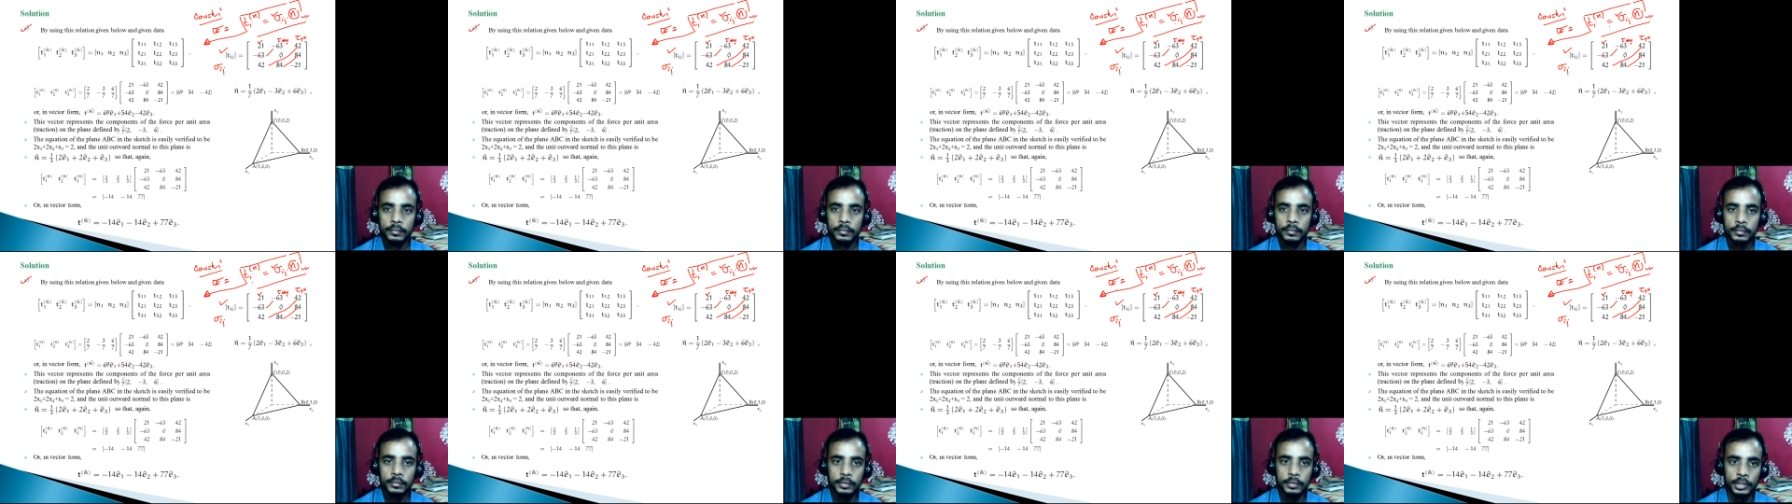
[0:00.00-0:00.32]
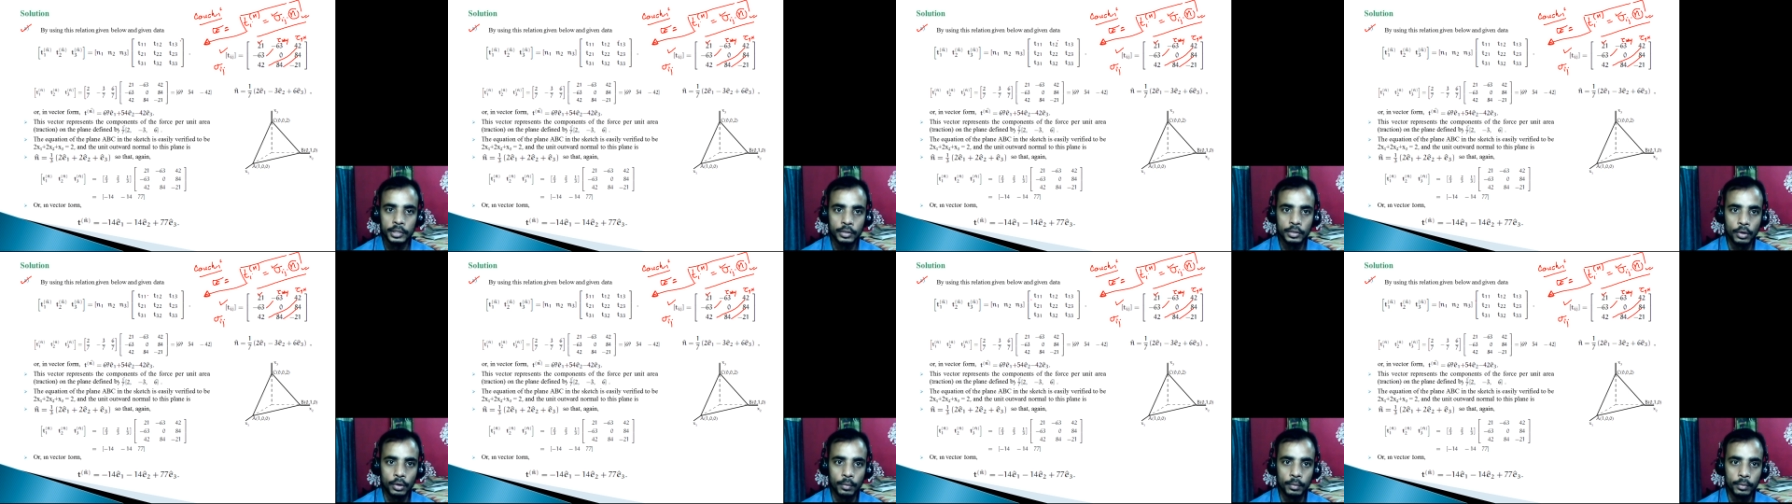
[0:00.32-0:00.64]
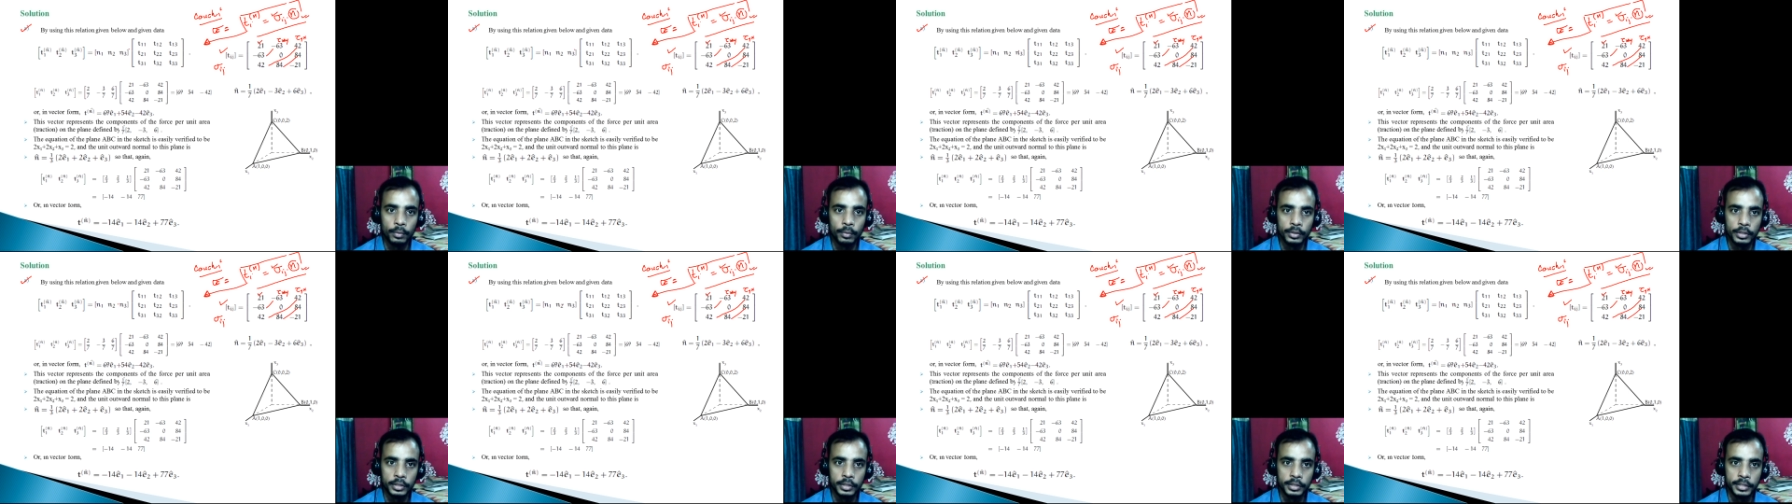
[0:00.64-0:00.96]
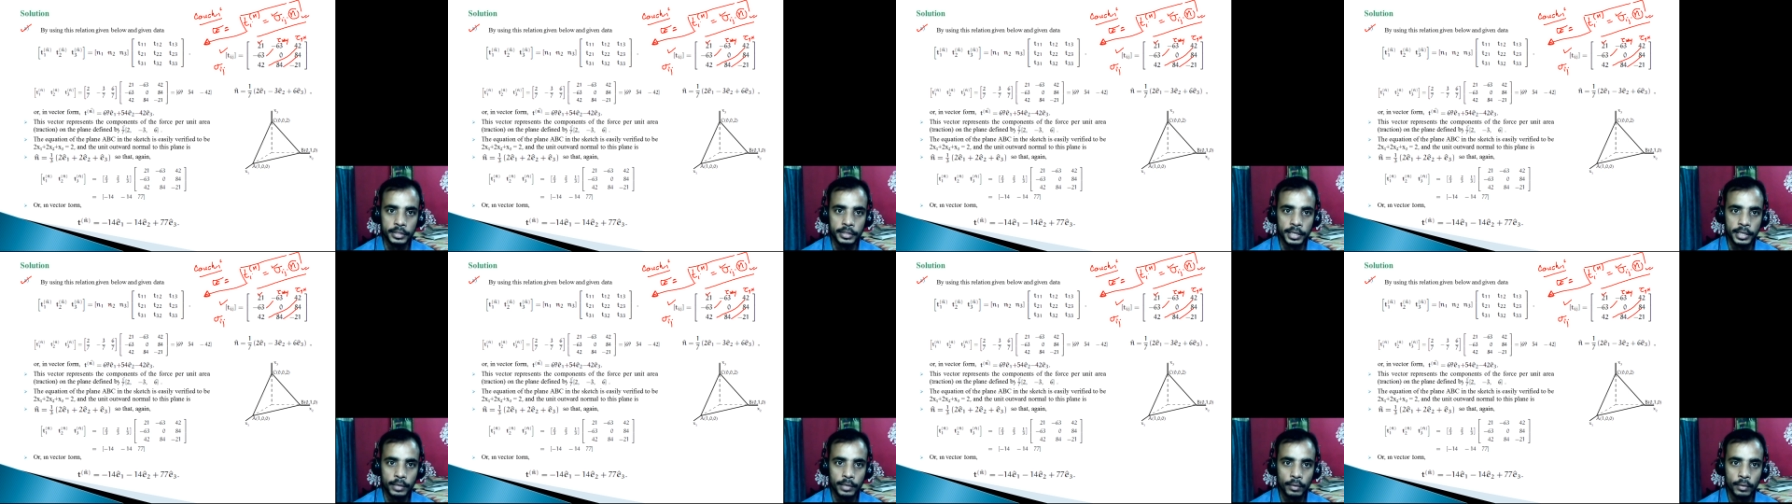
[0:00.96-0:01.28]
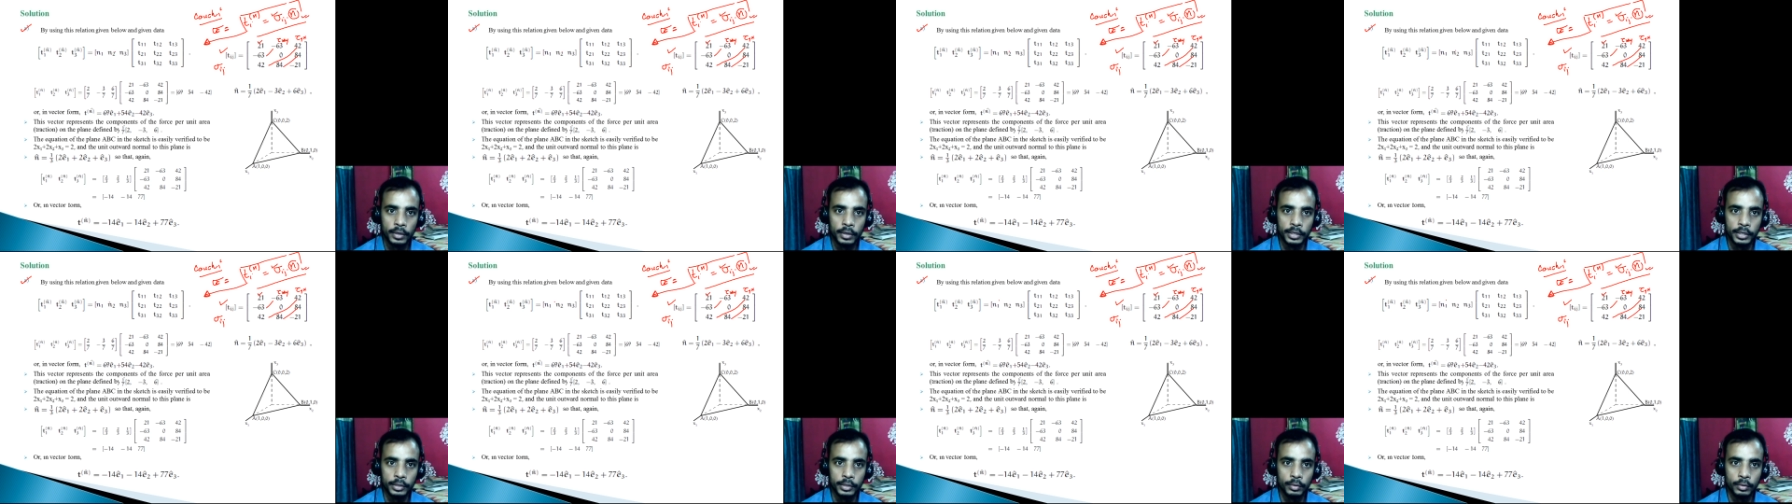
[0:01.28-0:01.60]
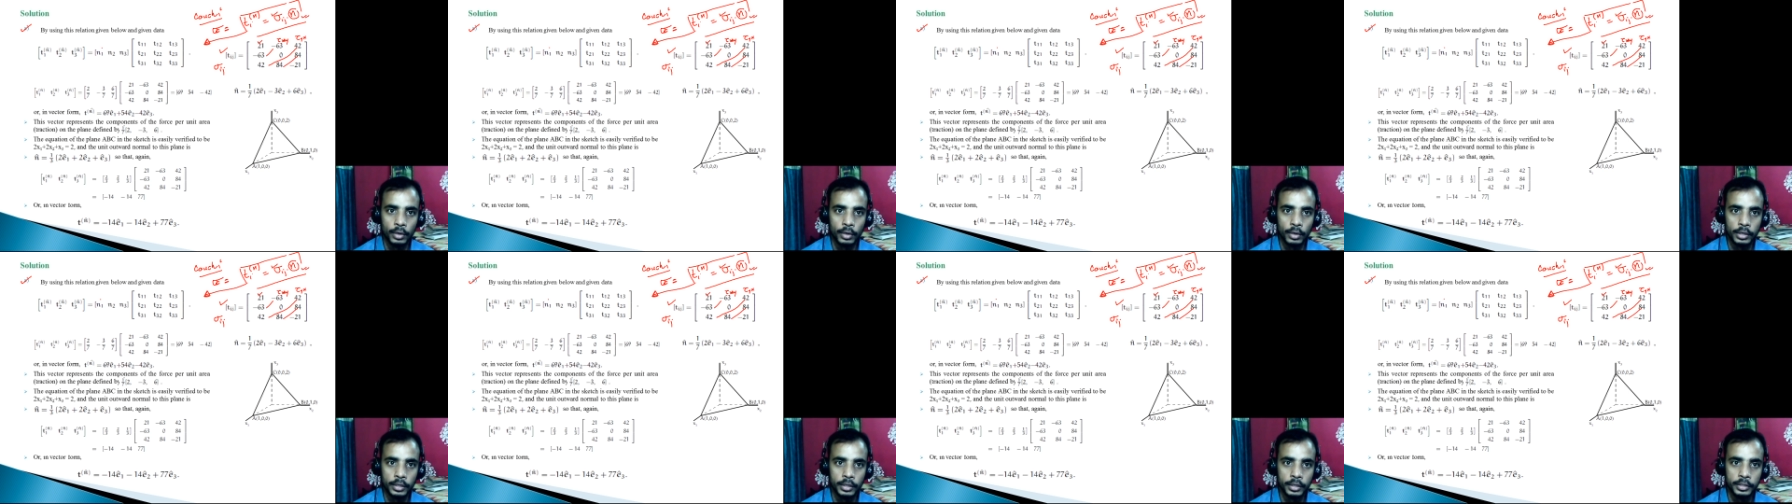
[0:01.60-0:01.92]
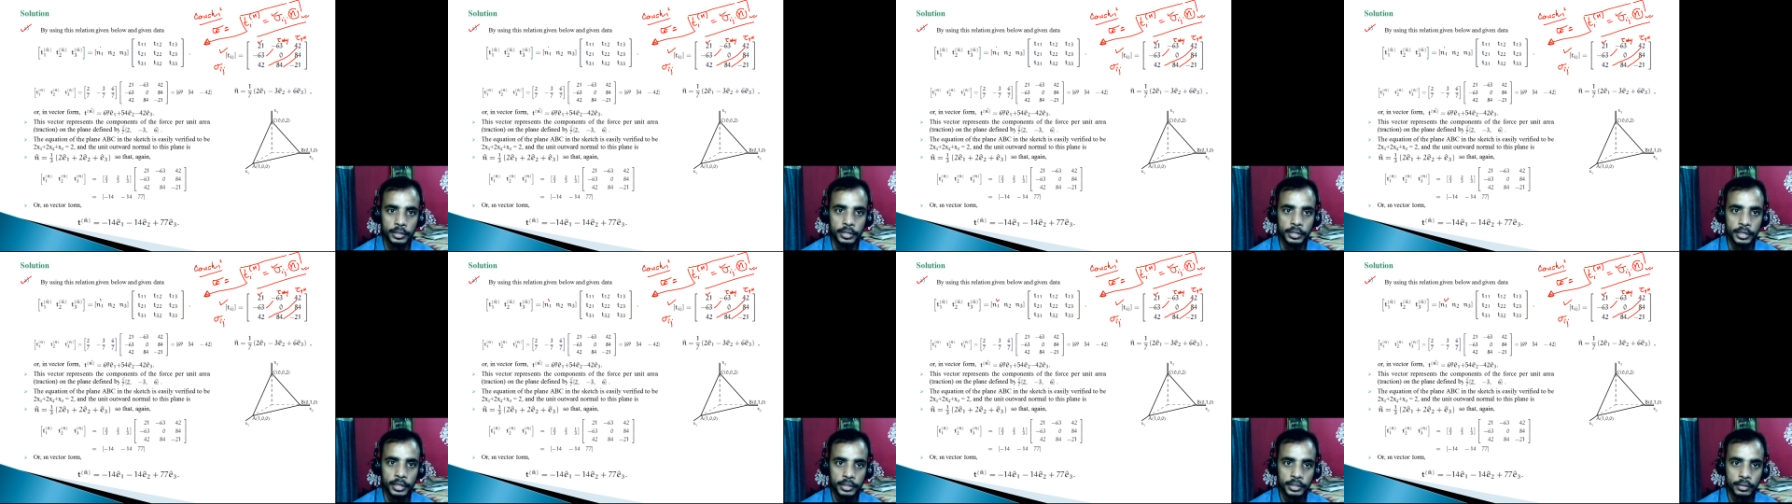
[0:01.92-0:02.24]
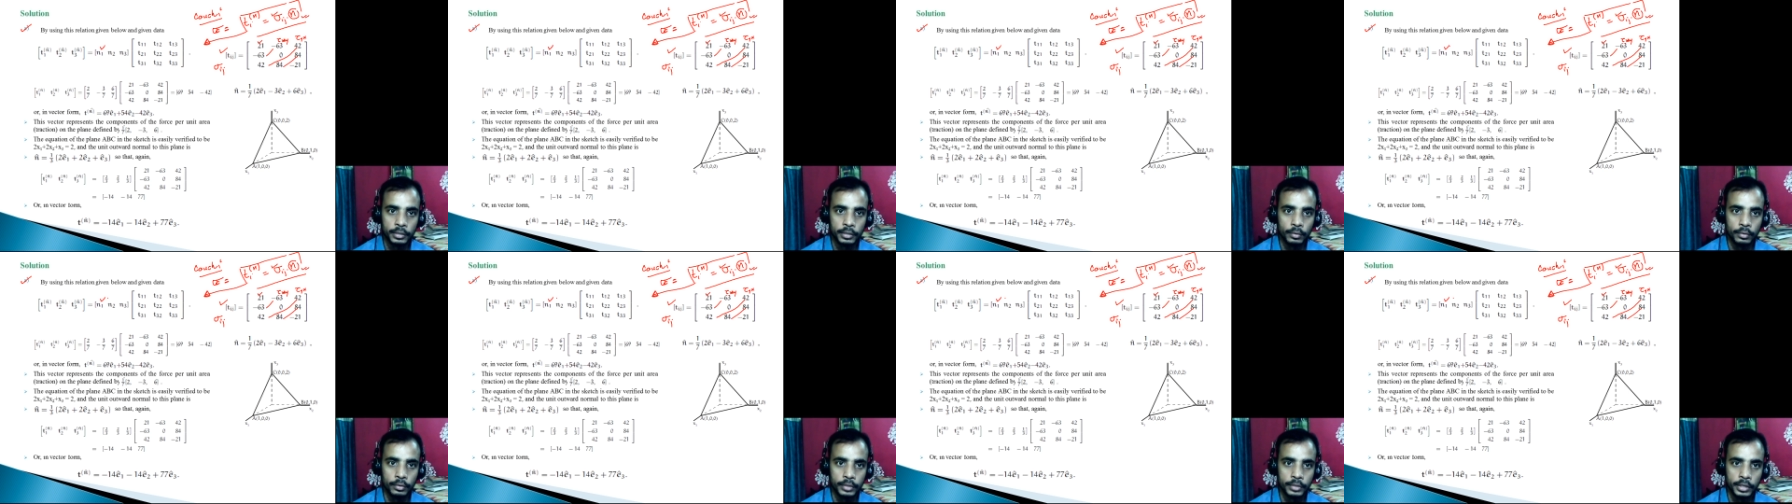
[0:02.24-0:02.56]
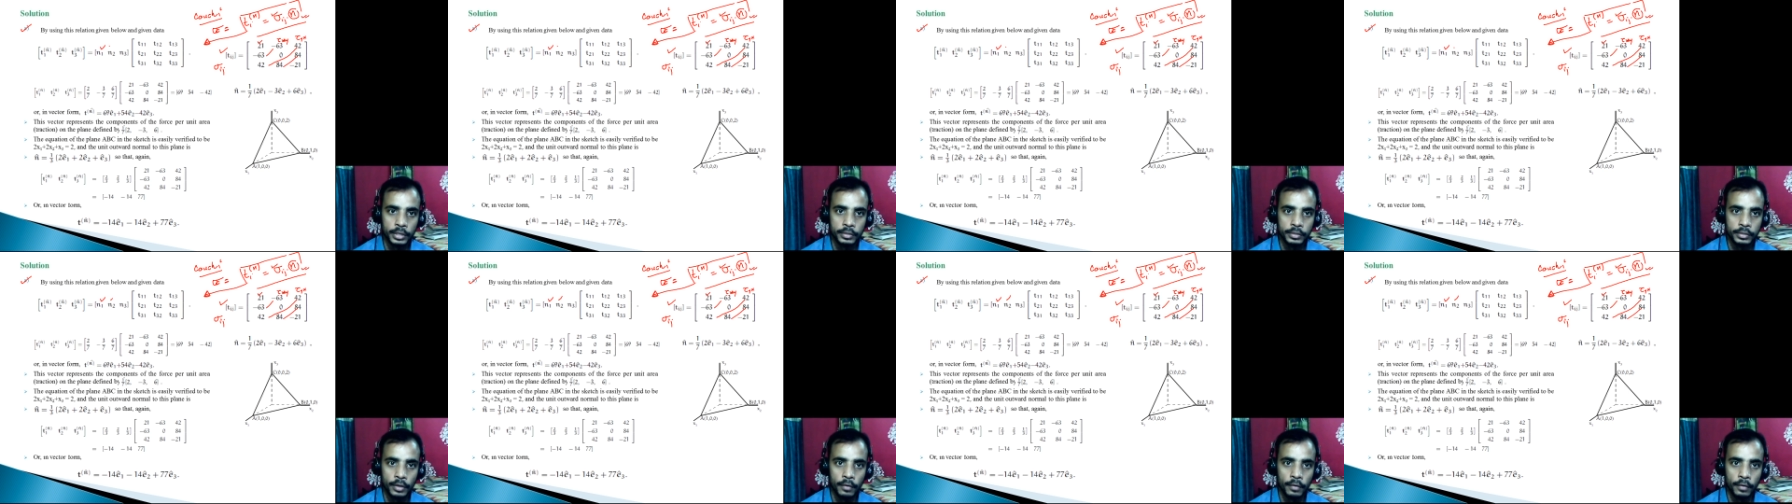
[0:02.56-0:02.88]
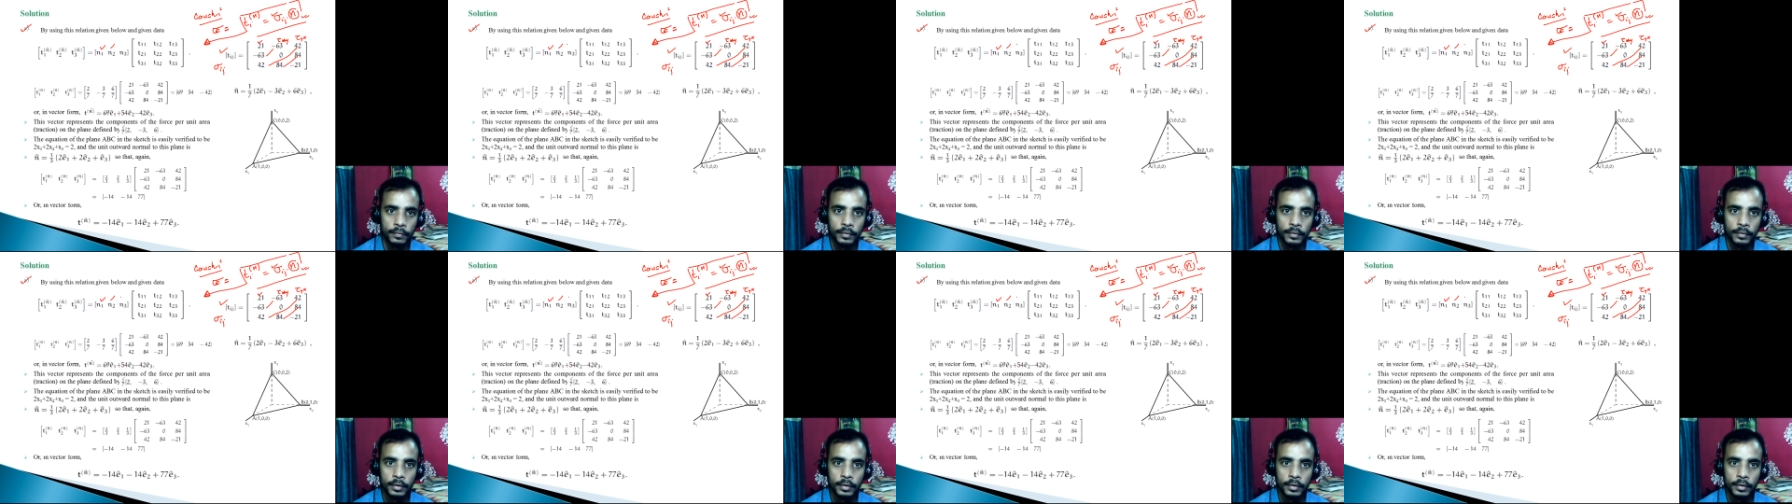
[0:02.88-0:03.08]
3 components, that is n1, n2 are the direction cosines of